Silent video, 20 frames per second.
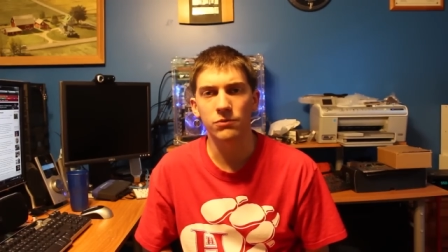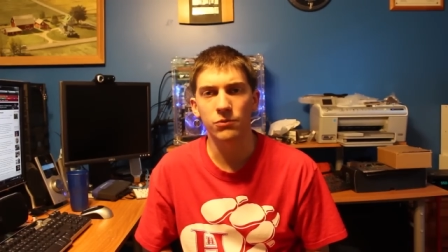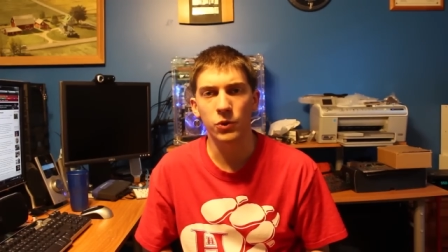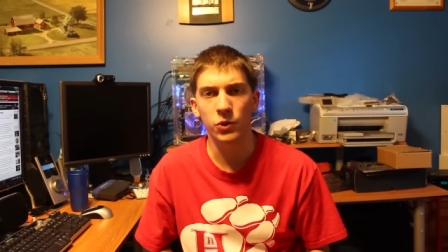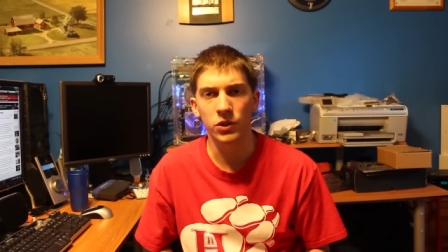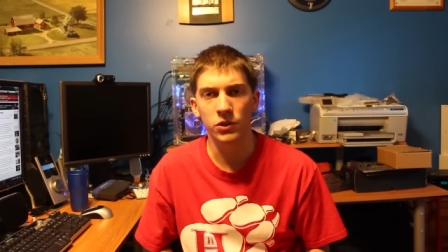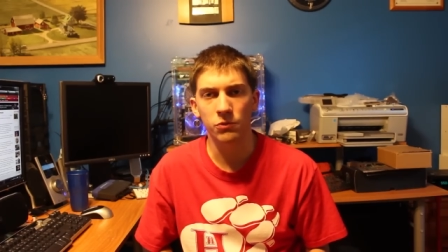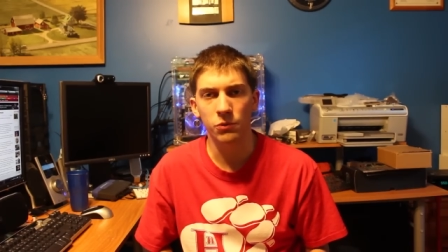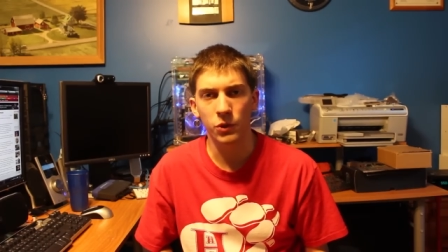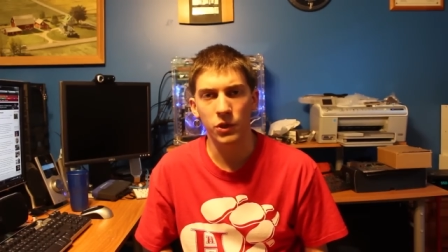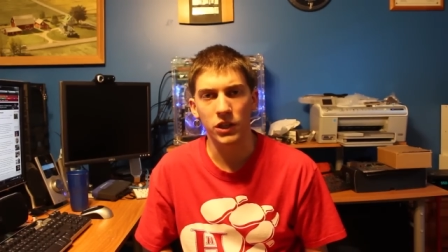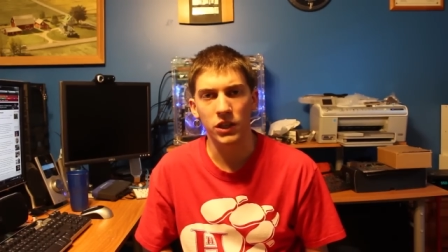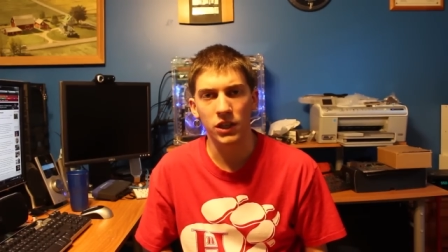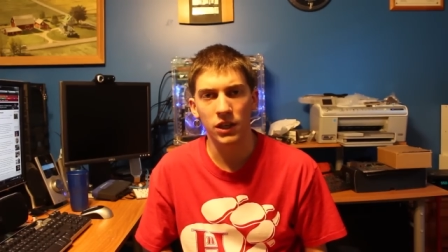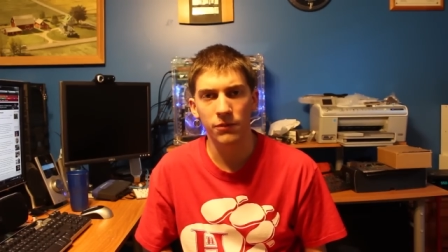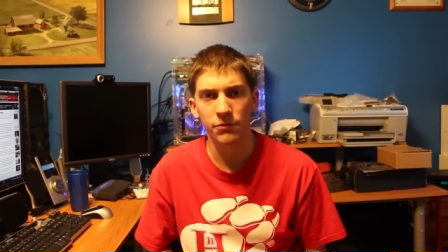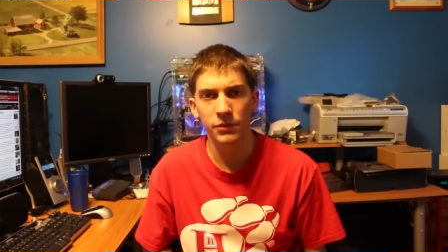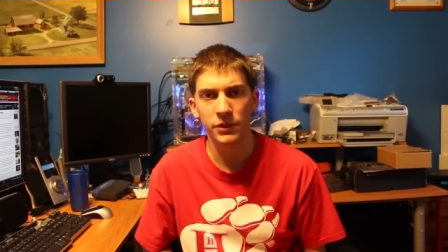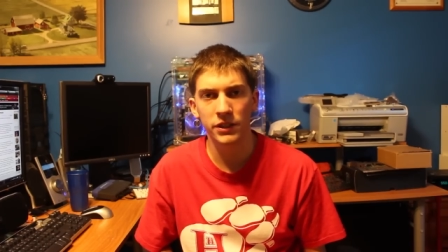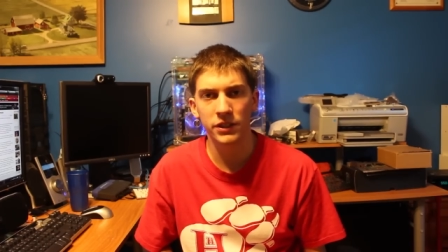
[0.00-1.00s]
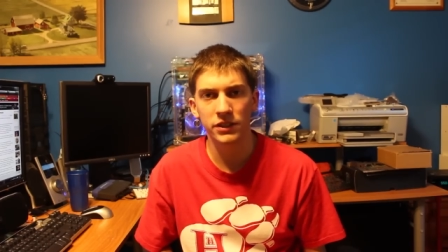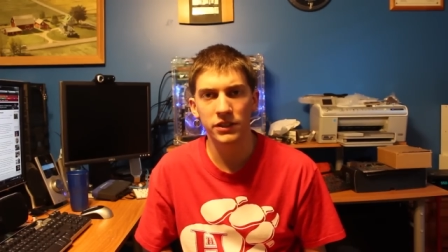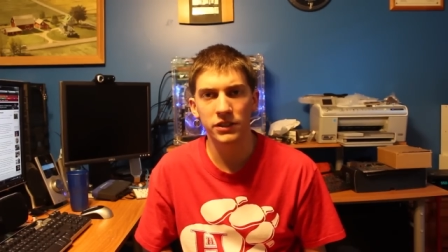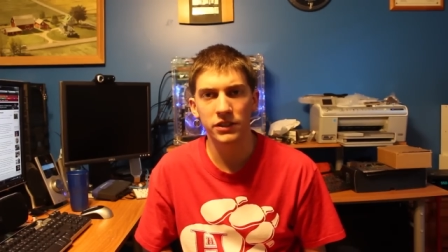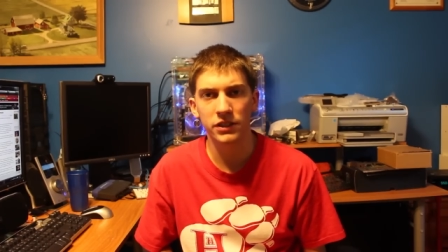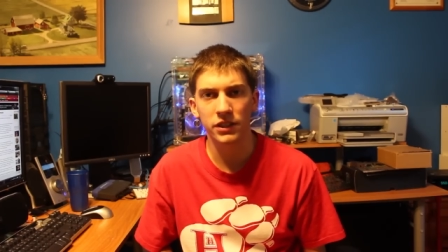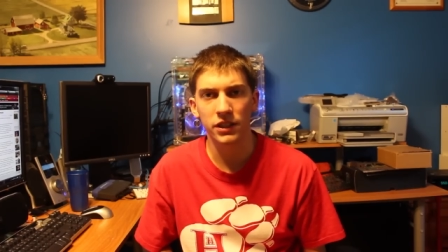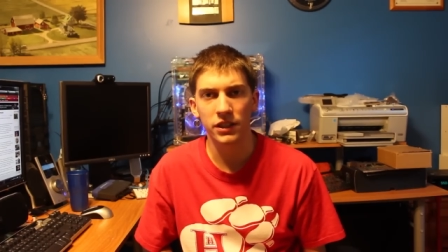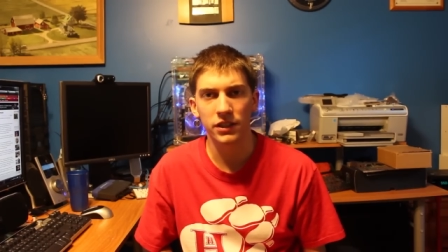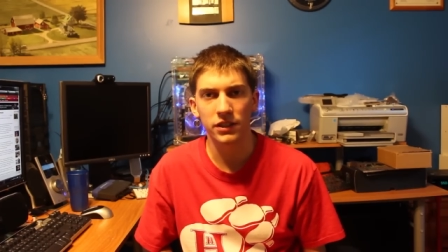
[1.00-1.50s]
more and more
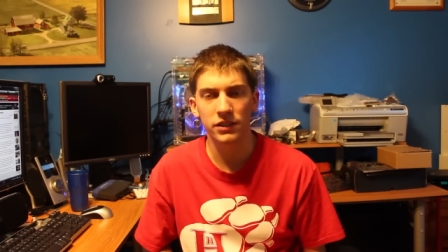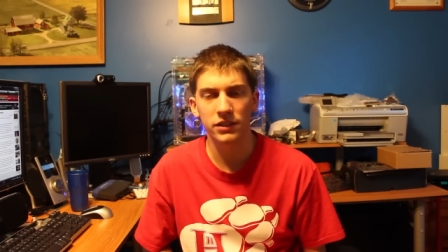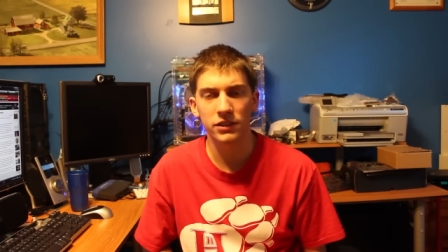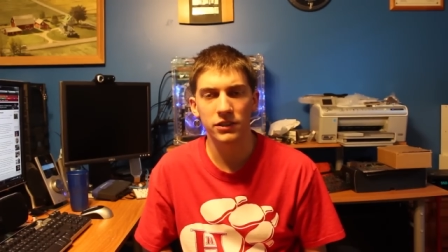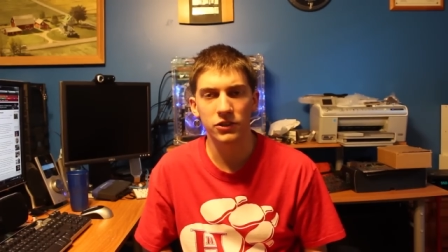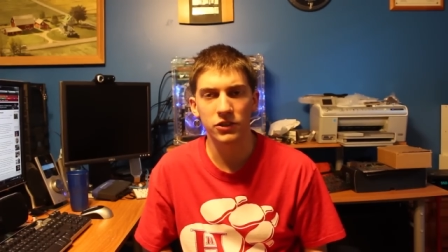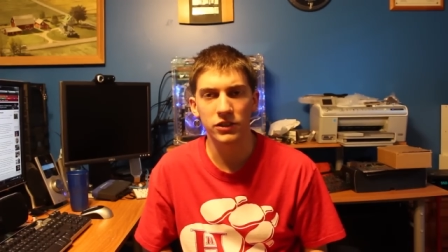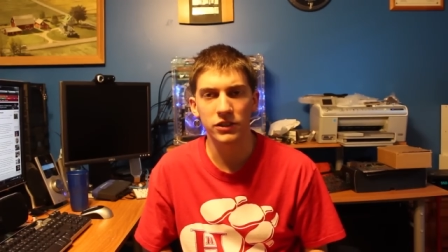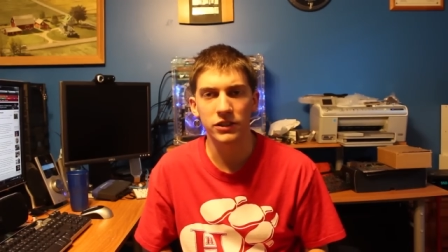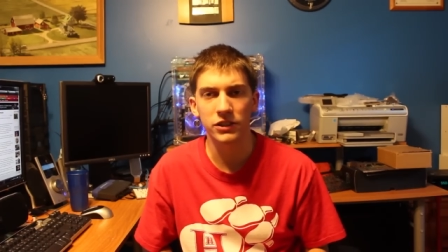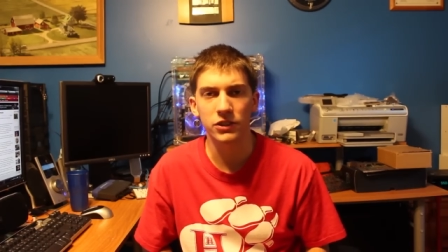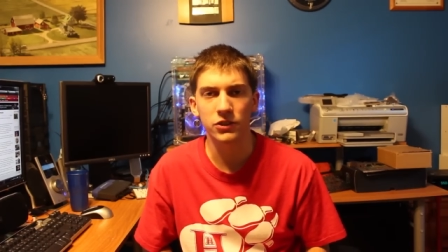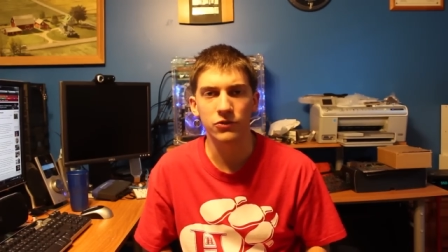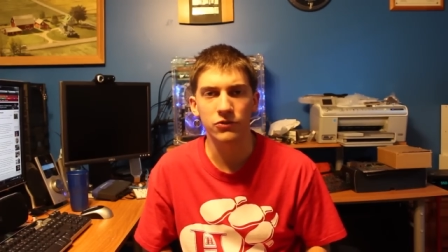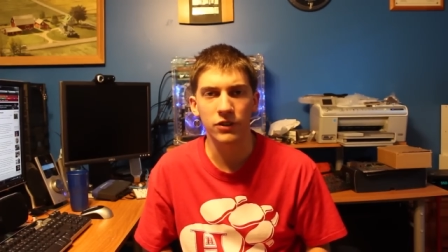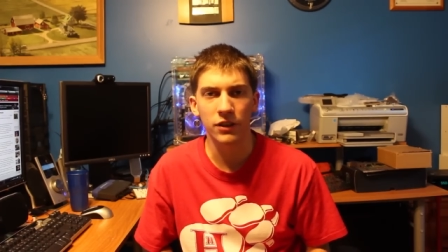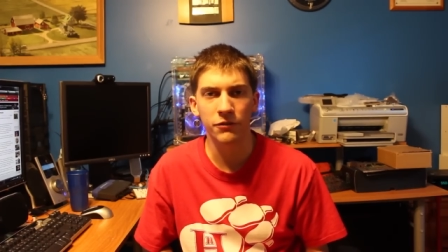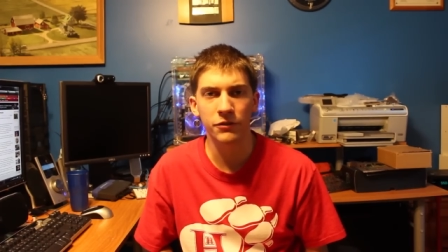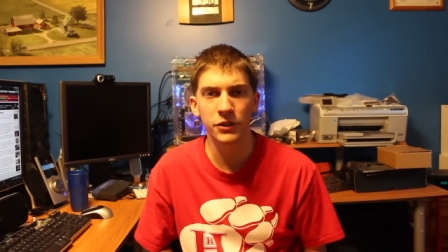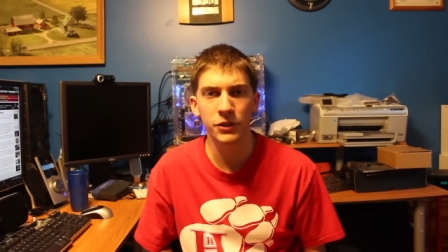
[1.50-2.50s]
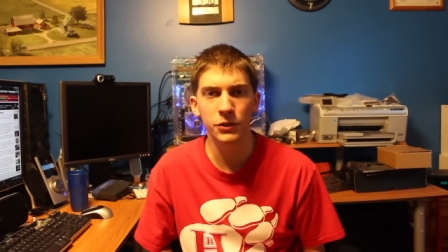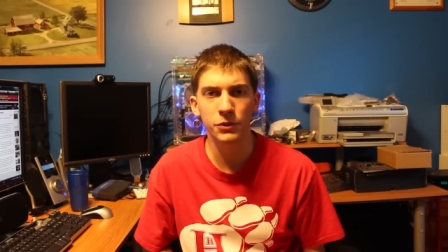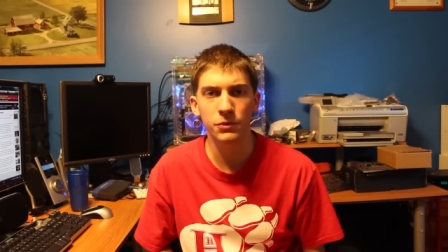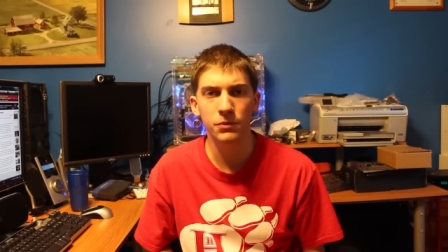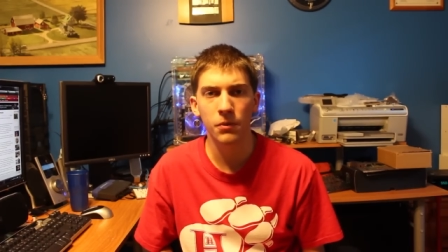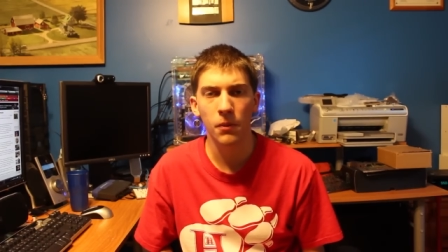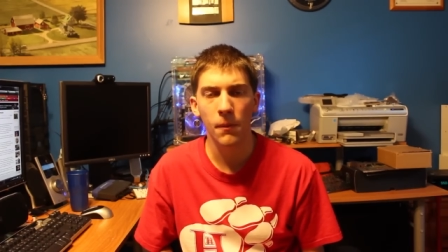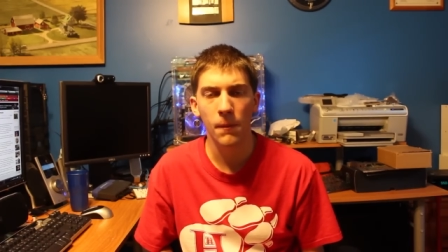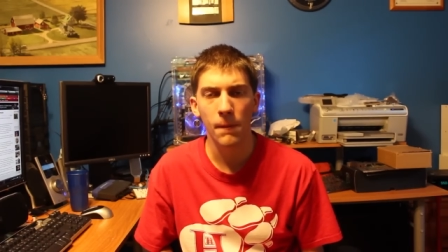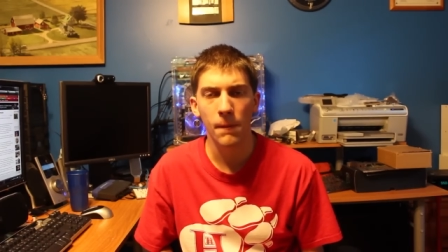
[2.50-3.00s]
companies that increase its revenue,